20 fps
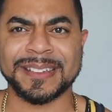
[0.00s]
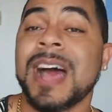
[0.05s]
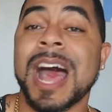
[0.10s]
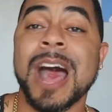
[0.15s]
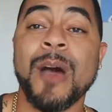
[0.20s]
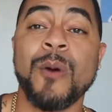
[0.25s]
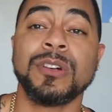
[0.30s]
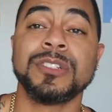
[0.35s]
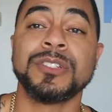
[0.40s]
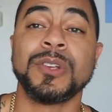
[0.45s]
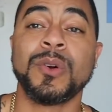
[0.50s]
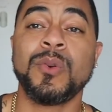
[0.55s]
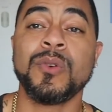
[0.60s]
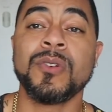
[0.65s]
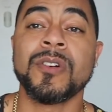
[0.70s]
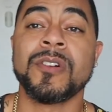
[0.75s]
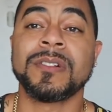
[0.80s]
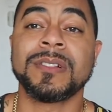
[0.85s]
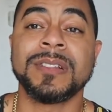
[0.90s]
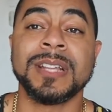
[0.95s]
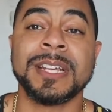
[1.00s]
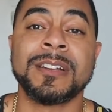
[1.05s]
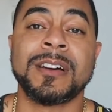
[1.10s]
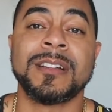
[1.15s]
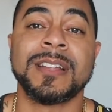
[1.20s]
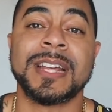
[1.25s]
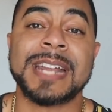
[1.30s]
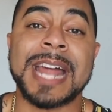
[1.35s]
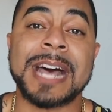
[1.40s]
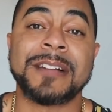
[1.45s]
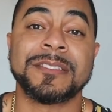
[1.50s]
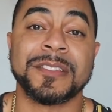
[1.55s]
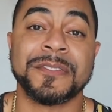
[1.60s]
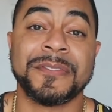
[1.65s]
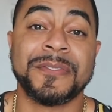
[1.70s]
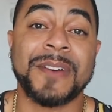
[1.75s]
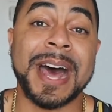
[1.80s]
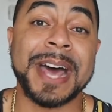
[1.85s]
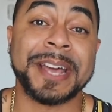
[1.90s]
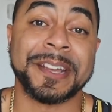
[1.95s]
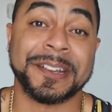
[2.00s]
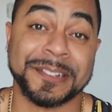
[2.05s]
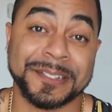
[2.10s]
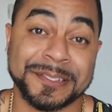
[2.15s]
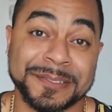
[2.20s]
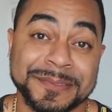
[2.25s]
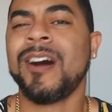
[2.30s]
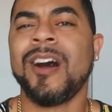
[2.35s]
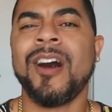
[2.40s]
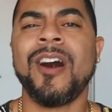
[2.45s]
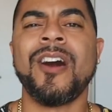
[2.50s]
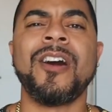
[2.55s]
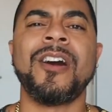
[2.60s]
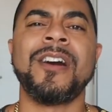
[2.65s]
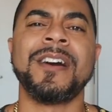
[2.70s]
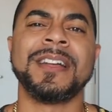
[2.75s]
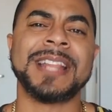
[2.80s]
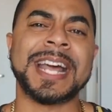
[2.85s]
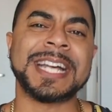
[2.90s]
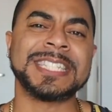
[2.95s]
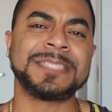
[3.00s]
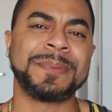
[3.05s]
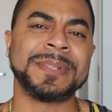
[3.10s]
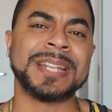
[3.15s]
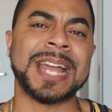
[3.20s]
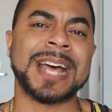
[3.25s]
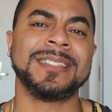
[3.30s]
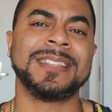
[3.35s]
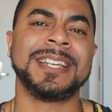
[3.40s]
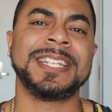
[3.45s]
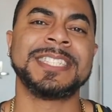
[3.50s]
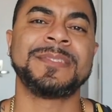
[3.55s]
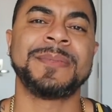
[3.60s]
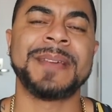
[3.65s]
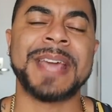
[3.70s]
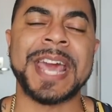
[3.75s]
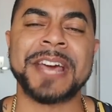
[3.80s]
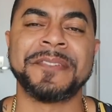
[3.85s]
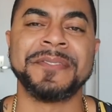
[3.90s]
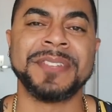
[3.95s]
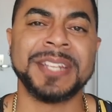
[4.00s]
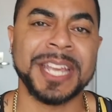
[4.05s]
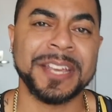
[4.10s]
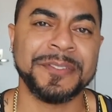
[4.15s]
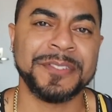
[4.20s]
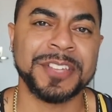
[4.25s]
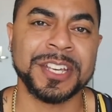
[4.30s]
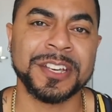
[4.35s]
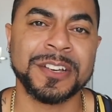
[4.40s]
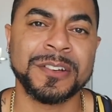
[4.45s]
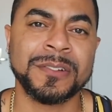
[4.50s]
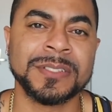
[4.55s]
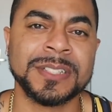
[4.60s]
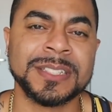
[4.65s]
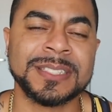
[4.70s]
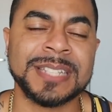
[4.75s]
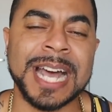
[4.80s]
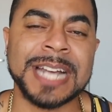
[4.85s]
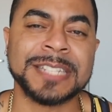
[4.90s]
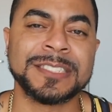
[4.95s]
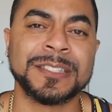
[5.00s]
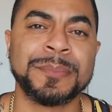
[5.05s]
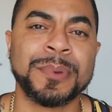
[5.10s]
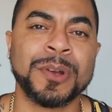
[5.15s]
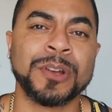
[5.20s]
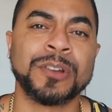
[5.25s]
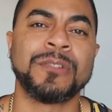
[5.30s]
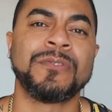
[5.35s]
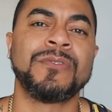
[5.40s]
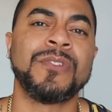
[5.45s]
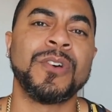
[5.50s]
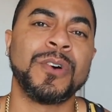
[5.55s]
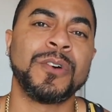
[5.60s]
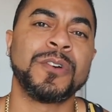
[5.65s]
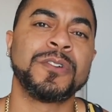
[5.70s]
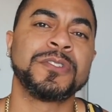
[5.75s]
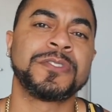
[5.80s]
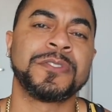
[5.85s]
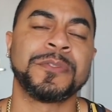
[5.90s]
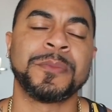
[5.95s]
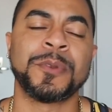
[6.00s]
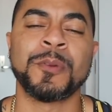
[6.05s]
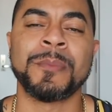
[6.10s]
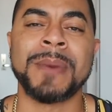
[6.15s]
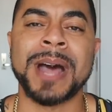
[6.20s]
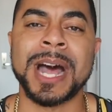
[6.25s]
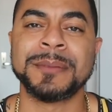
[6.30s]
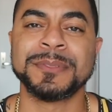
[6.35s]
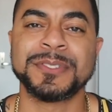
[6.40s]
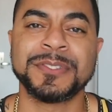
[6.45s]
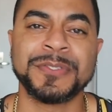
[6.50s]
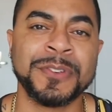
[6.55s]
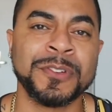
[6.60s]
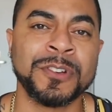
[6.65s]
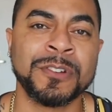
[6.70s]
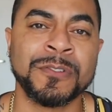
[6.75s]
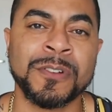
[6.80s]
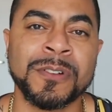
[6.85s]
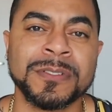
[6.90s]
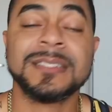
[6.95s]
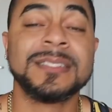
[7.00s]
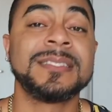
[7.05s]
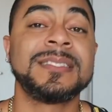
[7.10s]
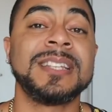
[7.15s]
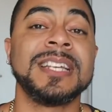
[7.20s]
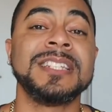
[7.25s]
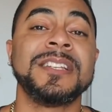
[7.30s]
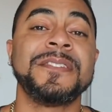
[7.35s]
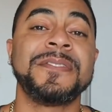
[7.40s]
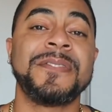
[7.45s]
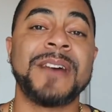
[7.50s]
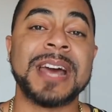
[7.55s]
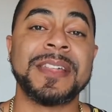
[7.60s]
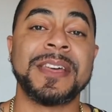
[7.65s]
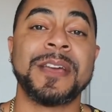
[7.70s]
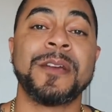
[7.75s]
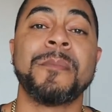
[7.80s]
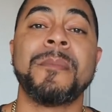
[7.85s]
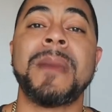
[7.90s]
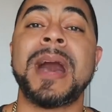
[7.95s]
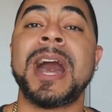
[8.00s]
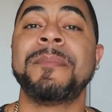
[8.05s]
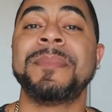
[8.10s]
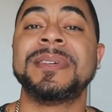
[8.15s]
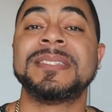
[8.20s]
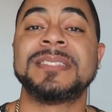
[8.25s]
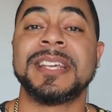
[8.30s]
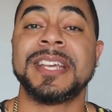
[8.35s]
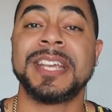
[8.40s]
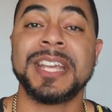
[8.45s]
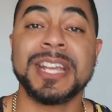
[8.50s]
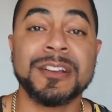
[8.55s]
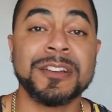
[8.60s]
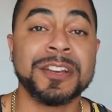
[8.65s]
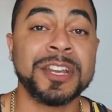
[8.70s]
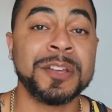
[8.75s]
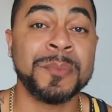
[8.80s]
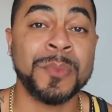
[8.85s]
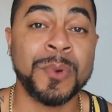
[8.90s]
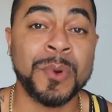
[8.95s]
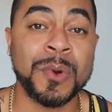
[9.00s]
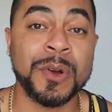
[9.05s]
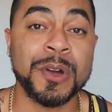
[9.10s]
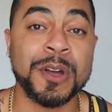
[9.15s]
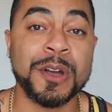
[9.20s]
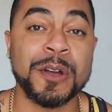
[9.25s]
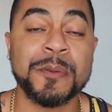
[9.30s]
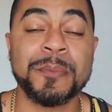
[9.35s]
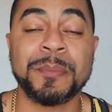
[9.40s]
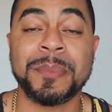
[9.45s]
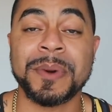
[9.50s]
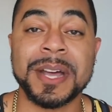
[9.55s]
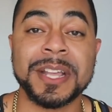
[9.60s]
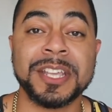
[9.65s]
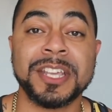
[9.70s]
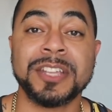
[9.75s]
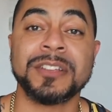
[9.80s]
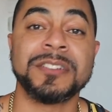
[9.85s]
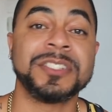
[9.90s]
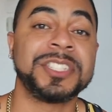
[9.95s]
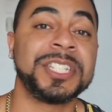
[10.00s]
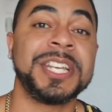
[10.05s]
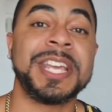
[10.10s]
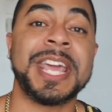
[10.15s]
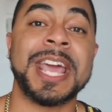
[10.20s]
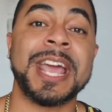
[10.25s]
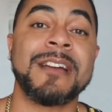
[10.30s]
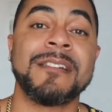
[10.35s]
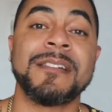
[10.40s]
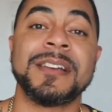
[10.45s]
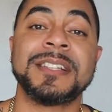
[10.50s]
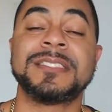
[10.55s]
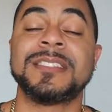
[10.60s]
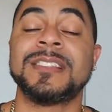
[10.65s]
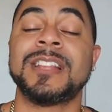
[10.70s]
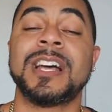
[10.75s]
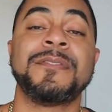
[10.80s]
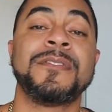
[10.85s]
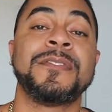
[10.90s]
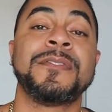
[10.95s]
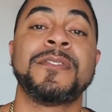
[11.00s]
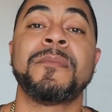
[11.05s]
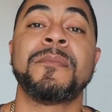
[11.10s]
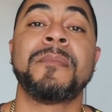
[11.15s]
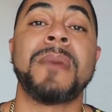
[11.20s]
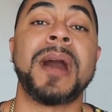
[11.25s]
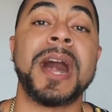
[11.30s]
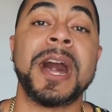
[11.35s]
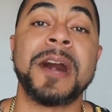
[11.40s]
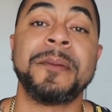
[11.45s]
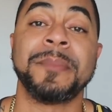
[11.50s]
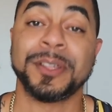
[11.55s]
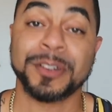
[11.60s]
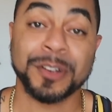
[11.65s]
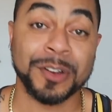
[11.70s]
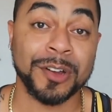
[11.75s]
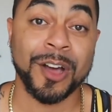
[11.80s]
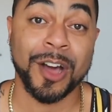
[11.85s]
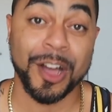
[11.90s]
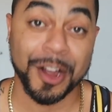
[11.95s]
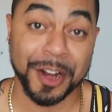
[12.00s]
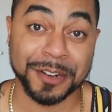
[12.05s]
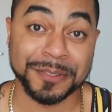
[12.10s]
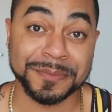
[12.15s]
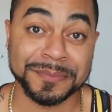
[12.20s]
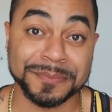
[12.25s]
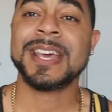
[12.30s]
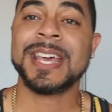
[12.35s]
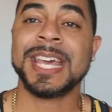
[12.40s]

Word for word: I want to know who's going to clean all that out the fire. Oh, and last but not least, we have Nivea, who decides to burn a rose from her mom's funeral to signify that her mom isn't here anymore, but, you know, she carries the love of her mom in her heart.